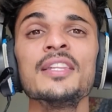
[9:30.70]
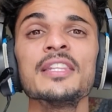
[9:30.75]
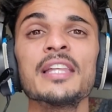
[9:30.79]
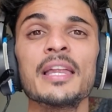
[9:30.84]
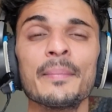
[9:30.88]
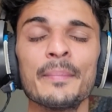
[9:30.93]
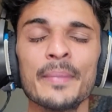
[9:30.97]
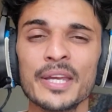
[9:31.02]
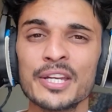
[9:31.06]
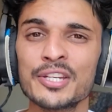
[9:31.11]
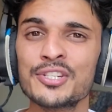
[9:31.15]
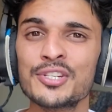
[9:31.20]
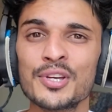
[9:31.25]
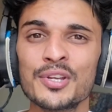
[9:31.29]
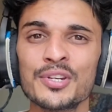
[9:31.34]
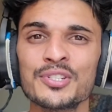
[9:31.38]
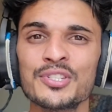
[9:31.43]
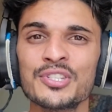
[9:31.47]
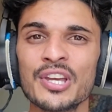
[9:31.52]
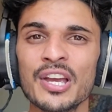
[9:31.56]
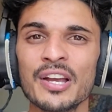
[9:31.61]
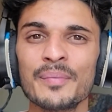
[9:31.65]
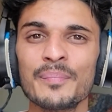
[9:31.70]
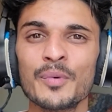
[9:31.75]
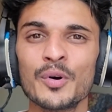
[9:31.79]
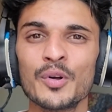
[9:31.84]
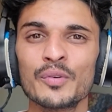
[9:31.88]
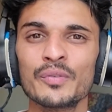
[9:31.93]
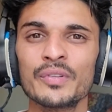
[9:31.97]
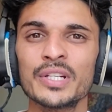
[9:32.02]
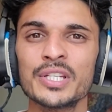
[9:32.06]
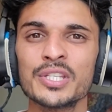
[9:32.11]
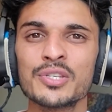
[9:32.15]
then make sure you check more
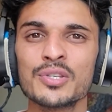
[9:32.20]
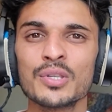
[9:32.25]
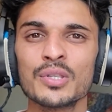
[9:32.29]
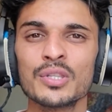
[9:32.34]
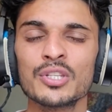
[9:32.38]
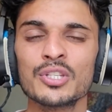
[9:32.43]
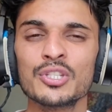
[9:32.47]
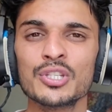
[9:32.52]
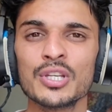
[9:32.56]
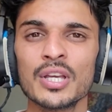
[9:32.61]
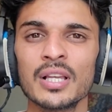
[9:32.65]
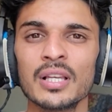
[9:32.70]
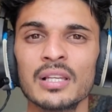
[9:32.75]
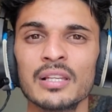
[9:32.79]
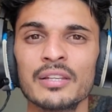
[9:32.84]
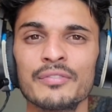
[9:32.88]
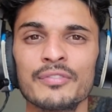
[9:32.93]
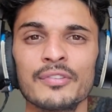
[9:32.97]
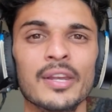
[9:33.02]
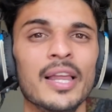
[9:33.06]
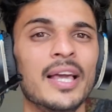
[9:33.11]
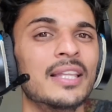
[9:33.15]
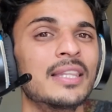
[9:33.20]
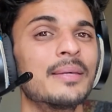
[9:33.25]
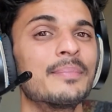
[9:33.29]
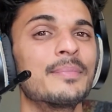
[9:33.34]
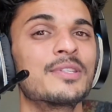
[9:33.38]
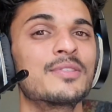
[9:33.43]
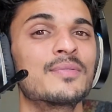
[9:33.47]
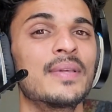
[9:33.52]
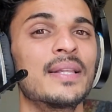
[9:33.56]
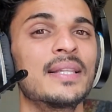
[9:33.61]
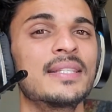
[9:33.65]
videos on this channel. If you like them
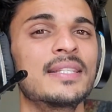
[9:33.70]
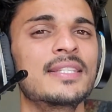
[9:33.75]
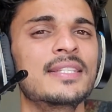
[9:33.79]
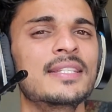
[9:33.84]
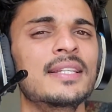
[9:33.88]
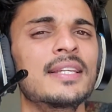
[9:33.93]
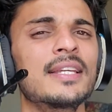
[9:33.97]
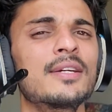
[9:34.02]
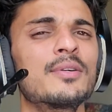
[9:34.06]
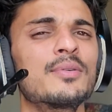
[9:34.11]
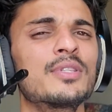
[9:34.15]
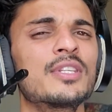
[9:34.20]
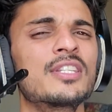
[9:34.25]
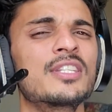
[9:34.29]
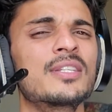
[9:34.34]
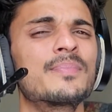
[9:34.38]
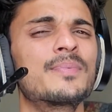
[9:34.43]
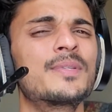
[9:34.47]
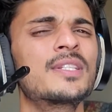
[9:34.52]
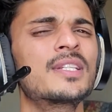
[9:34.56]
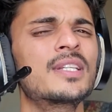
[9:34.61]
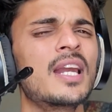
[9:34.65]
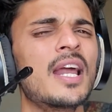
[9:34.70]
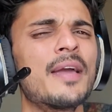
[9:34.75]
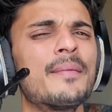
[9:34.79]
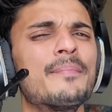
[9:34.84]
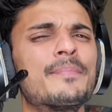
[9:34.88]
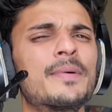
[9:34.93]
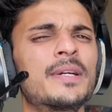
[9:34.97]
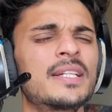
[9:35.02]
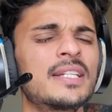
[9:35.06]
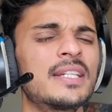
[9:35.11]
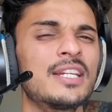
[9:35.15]
as well, just click on the
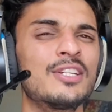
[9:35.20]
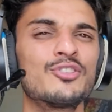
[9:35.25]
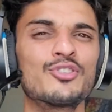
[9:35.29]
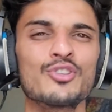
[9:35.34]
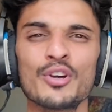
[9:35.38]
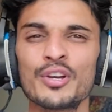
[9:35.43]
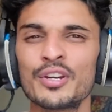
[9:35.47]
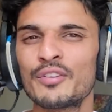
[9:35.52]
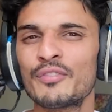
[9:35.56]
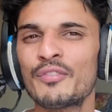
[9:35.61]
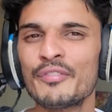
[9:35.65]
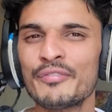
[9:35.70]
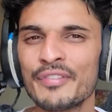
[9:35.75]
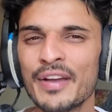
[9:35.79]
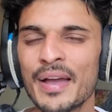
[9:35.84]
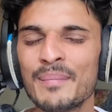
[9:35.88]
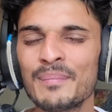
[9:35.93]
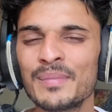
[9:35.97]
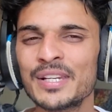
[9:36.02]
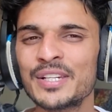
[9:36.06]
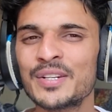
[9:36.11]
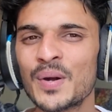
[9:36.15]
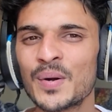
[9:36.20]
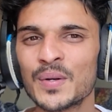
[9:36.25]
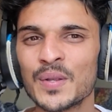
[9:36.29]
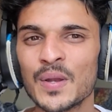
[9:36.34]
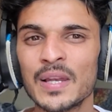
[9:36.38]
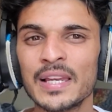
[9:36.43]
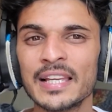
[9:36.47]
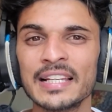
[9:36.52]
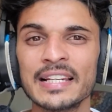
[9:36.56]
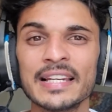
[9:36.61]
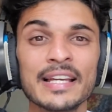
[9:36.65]
subscribe button and join our family. Not
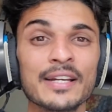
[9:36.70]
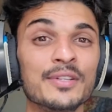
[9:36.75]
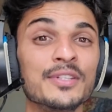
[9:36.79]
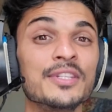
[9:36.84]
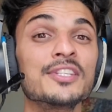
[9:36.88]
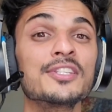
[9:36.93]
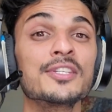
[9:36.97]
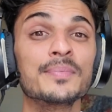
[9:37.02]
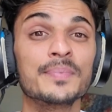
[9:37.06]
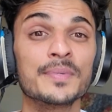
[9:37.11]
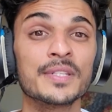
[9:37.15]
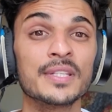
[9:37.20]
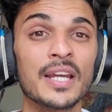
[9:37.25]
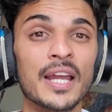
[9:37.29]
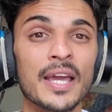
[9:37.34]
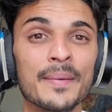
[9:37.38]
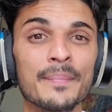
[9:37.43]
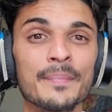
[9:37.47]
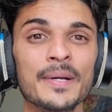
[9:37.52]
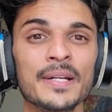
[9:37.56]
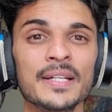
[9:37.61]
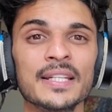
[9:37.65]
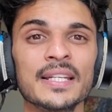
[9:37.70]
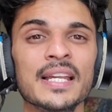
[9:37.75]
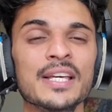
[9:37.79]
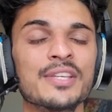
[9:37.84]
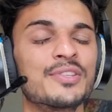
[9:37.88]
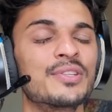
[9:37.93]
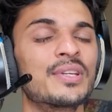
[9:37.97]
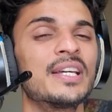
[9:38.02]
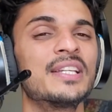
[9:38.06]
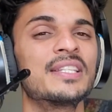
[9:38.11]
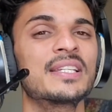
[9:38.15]
only click on the subscribe button,
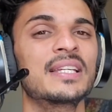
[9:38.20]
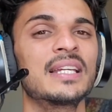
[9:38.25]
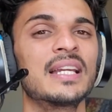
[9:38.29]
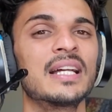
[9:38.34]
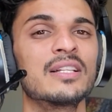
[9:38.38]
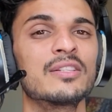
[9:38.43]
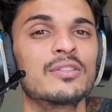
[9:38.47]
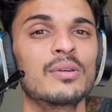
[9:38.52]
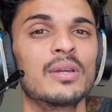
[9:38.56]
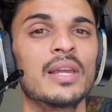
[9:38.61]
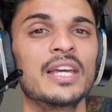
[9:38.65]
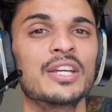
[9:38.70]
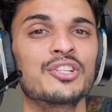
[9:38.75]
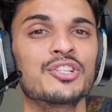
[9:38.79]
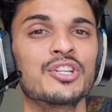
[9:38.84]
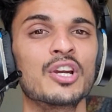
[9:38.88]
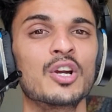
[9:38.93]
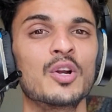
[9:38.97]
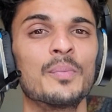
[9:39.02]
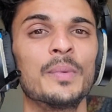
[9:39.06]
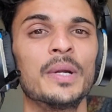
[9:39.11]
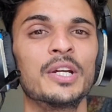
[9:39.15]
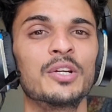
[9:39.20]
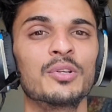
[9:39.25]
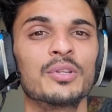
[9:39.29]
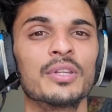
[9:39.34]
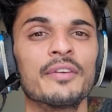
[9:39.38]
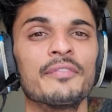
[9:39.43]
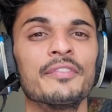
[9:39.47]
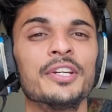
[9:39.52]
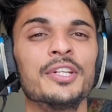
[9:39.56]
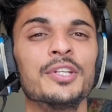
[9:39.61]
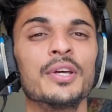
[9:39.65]
as you guys can also like, share, comment on
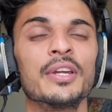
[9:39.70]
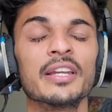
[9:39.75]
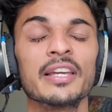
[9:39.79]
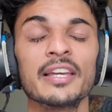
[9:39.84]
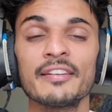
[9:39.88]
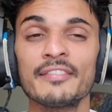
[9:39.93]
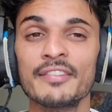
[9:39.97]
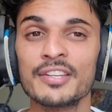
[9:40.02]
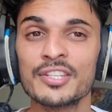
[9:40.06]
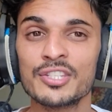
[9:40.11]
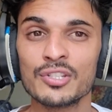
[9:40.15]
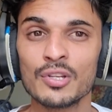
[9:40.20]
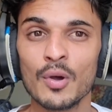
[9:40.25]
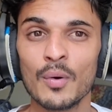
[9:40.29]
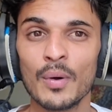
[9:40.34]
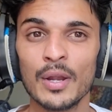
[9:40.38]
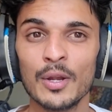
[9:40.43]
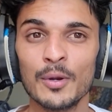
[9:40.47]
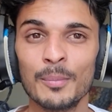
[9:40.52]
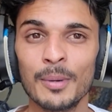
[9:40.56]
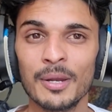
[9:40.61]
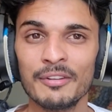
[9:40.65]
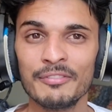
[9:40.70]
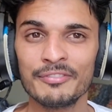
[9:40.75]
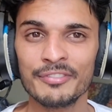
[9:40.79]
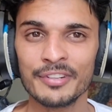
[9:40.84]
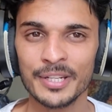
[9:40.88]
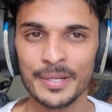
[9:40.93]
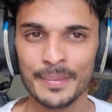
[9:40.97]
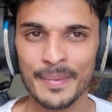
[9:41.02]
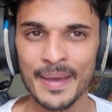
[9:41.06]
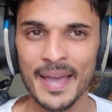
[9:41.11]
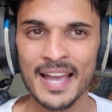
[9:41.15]
the video and give us your valuable
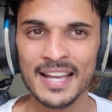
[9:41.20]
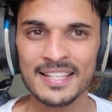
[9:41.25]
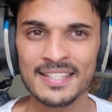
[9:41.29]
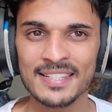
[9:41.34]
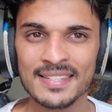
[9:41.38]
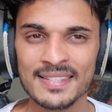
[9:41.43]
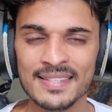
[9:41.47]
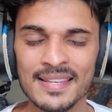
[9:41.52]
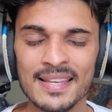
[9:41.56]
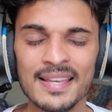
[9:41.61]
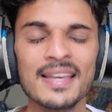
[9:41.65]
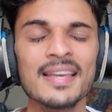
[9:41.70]
feedbacks,